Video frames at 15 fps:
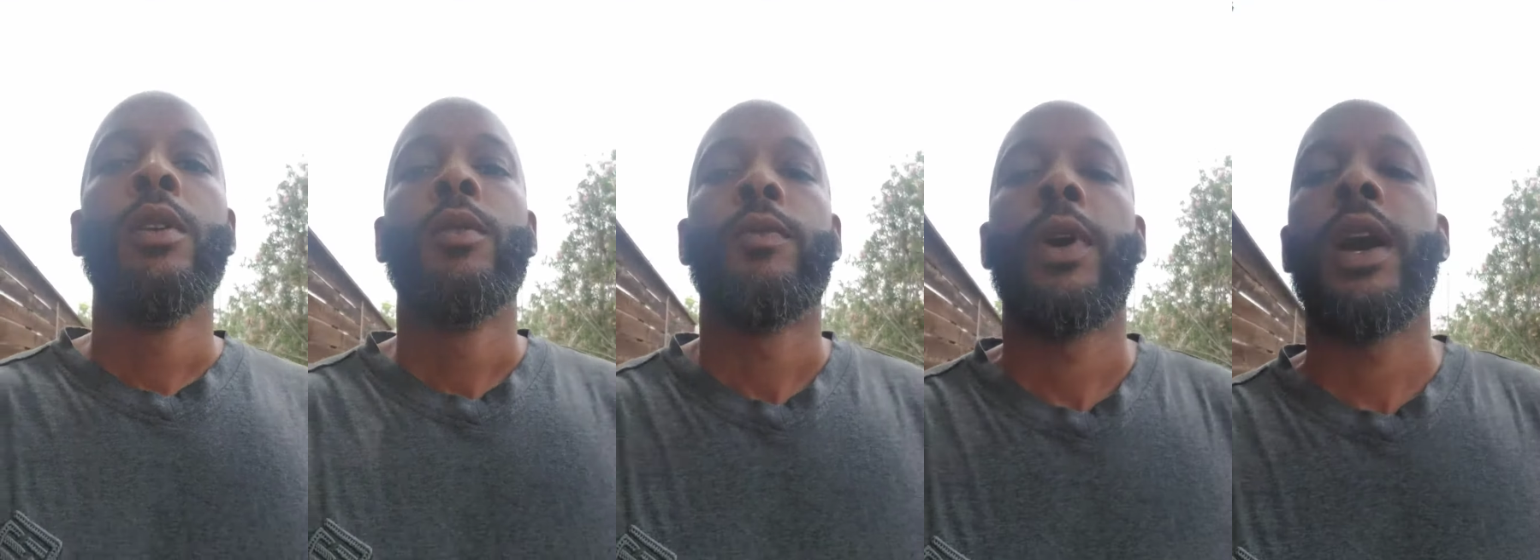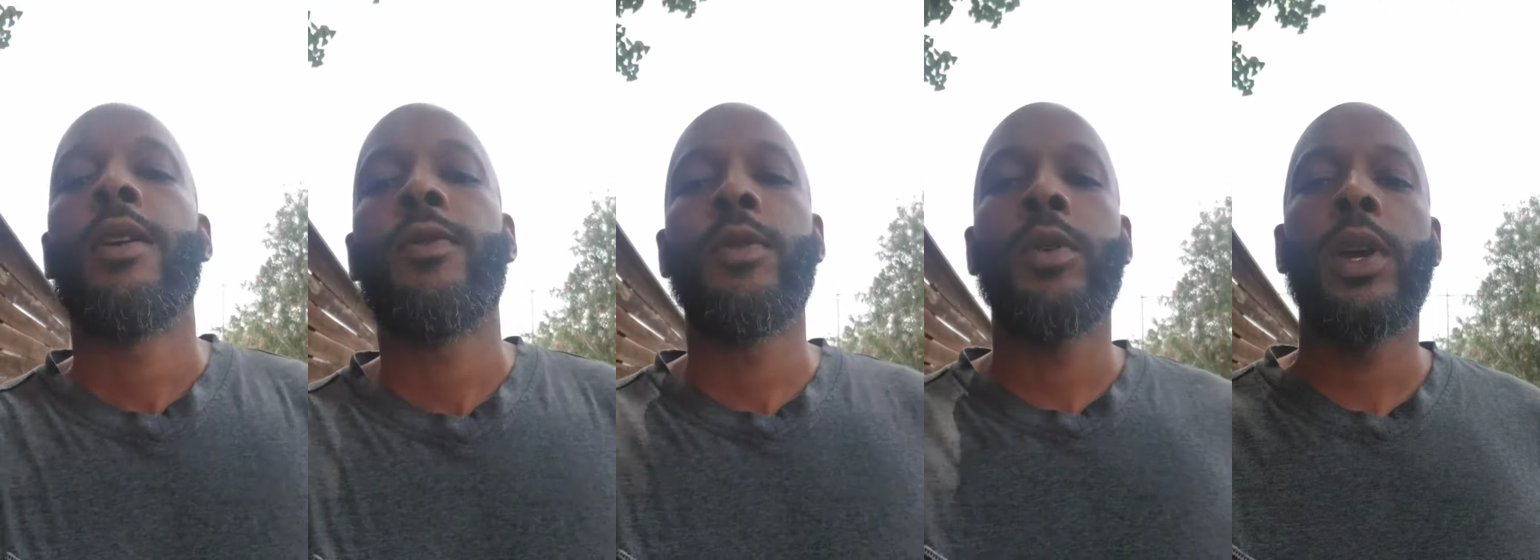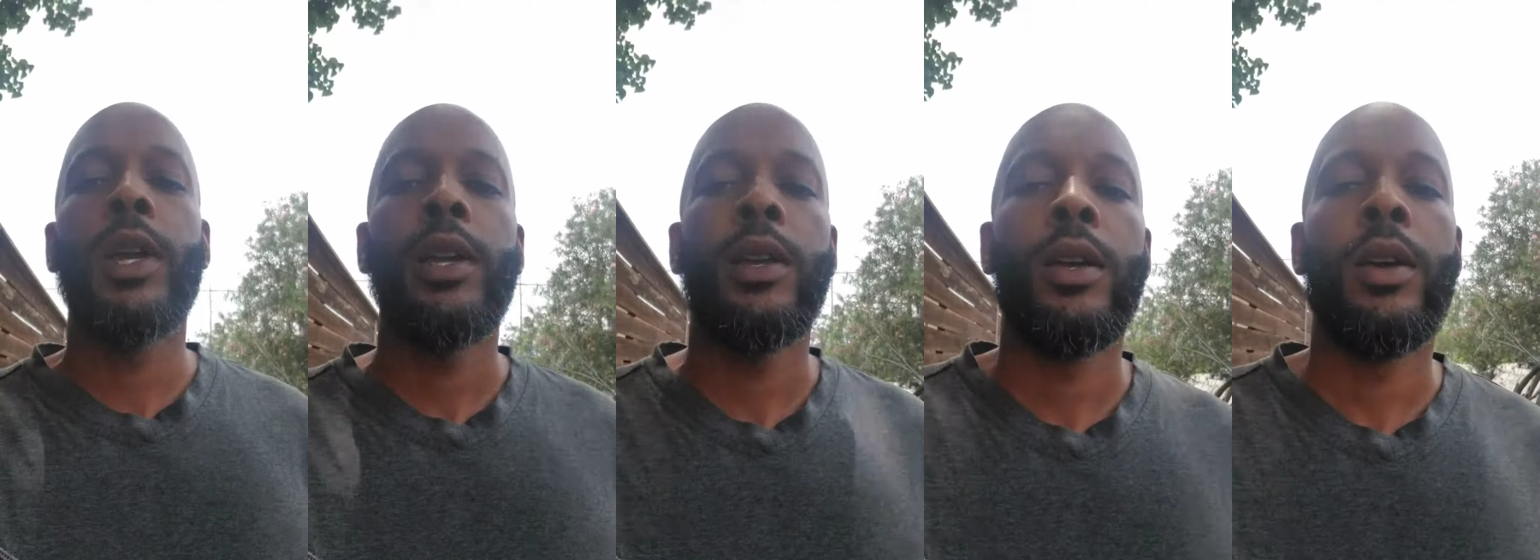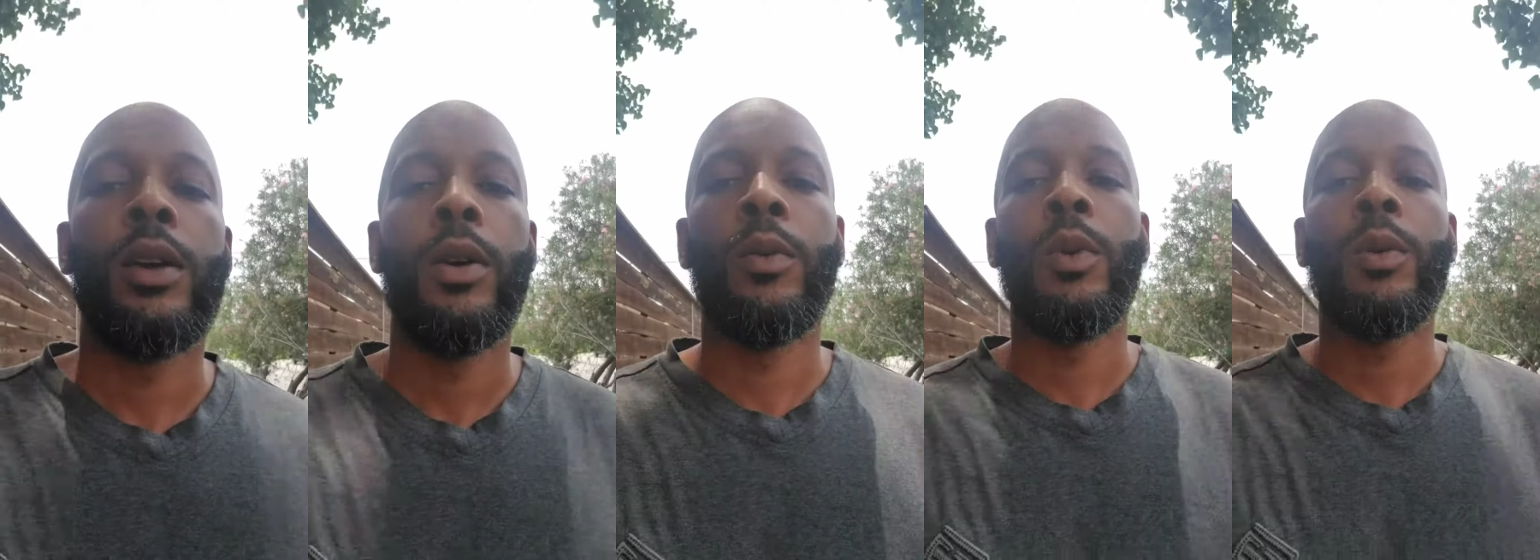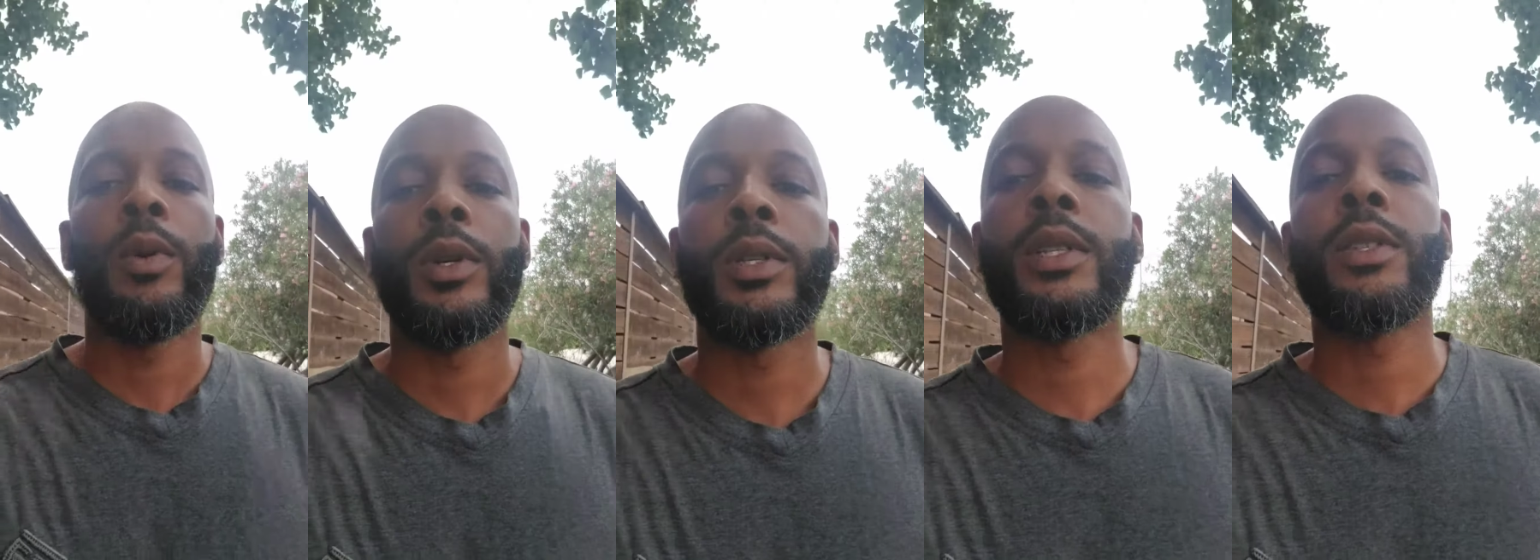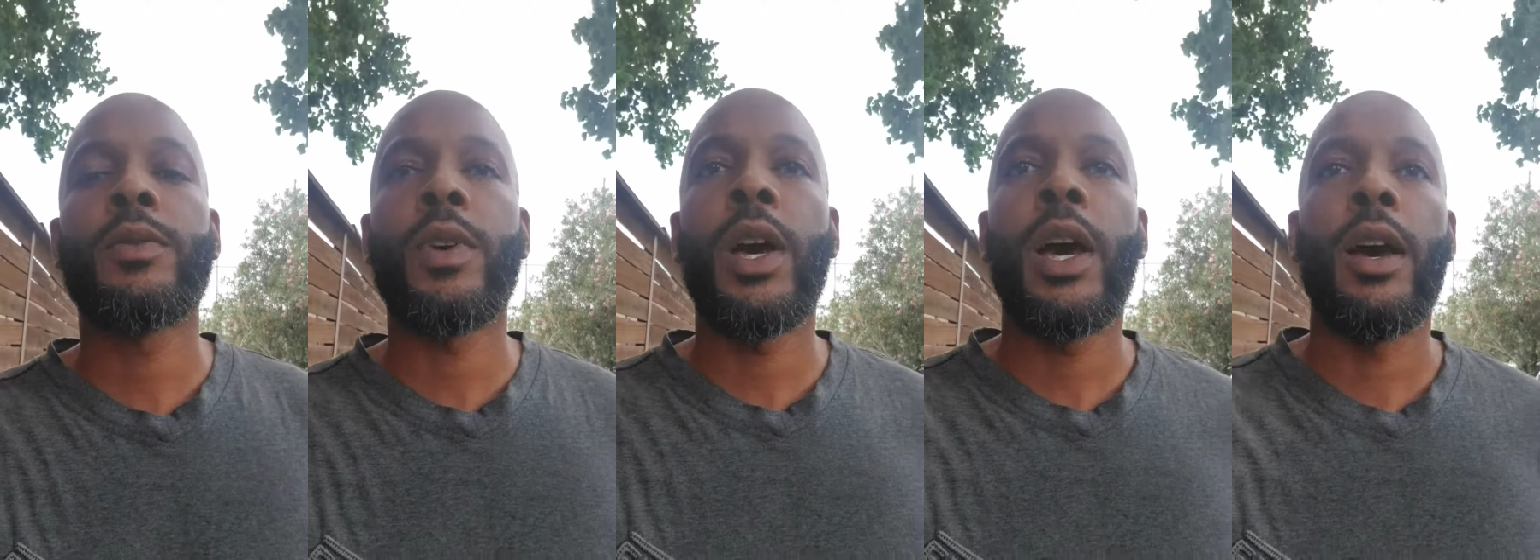548
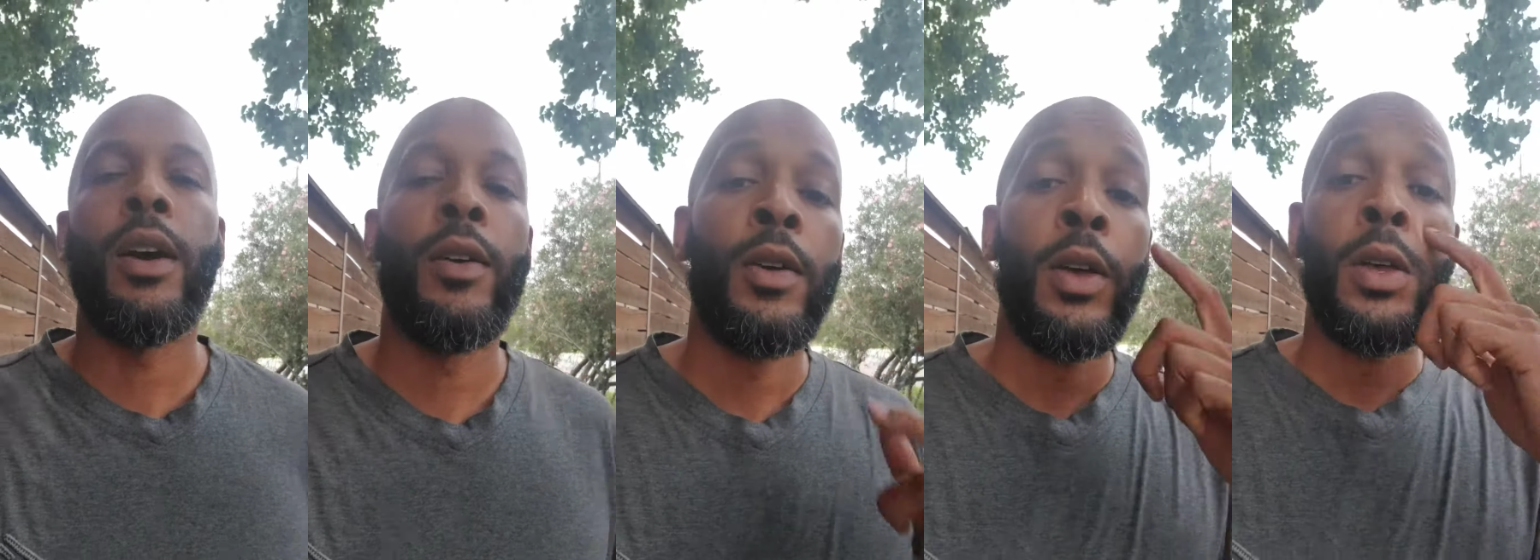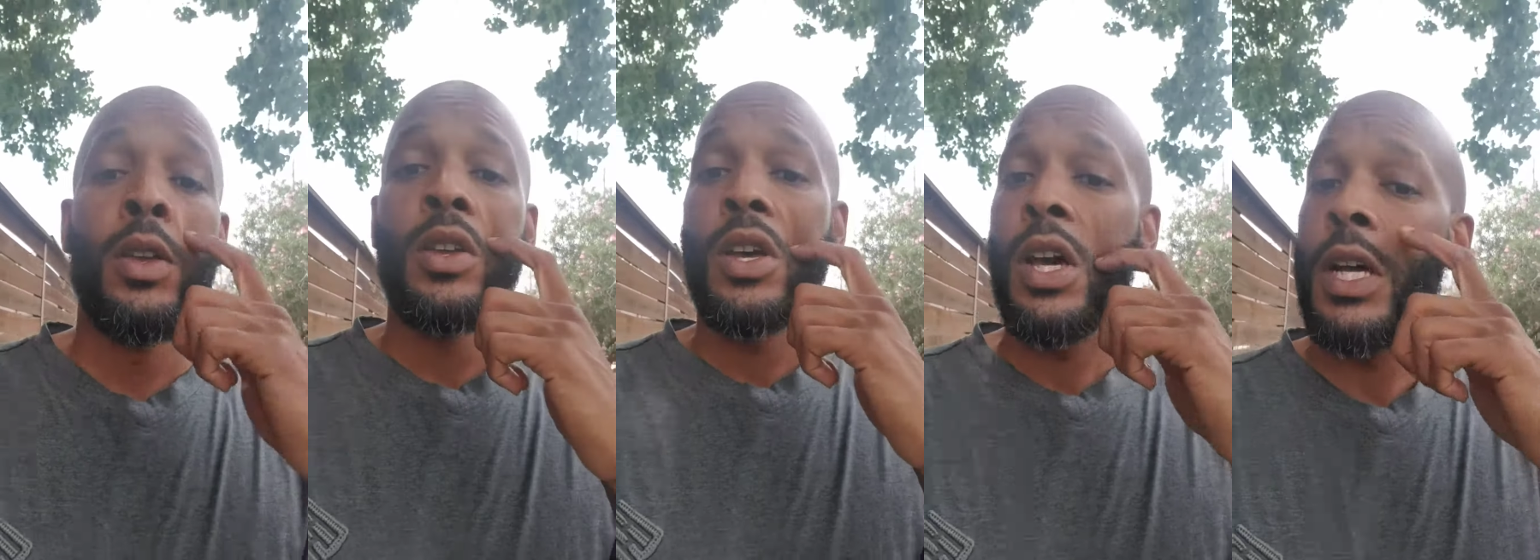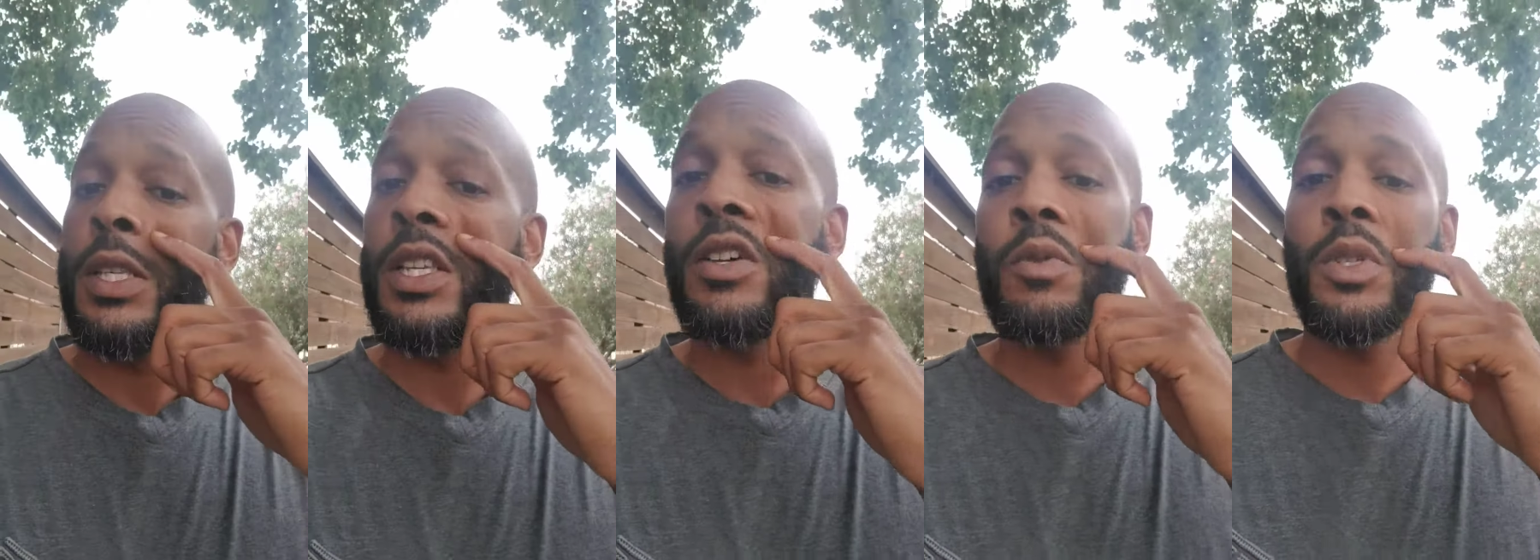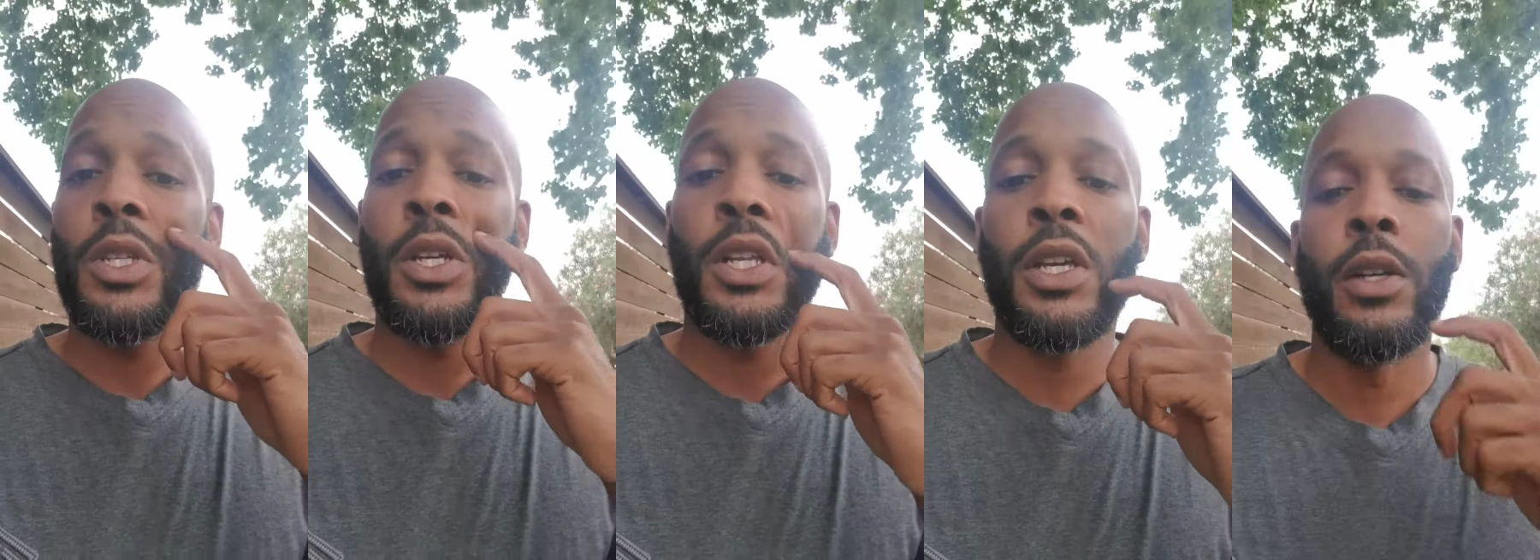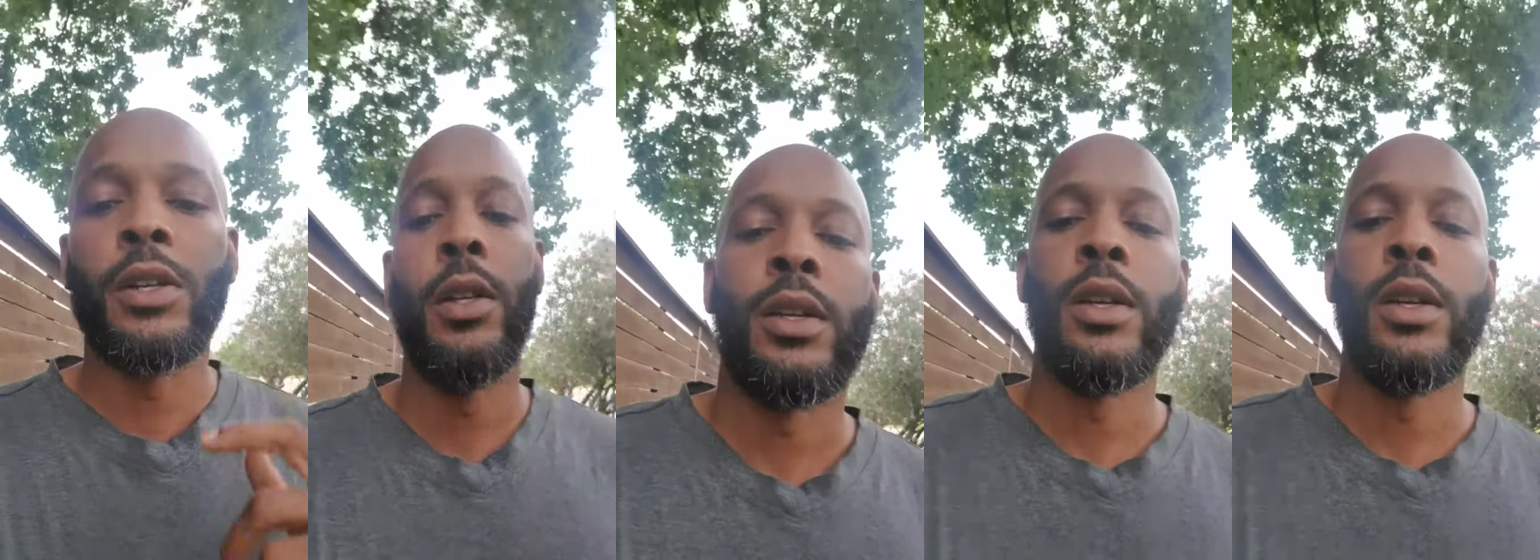1165. I'll talk with y'all later.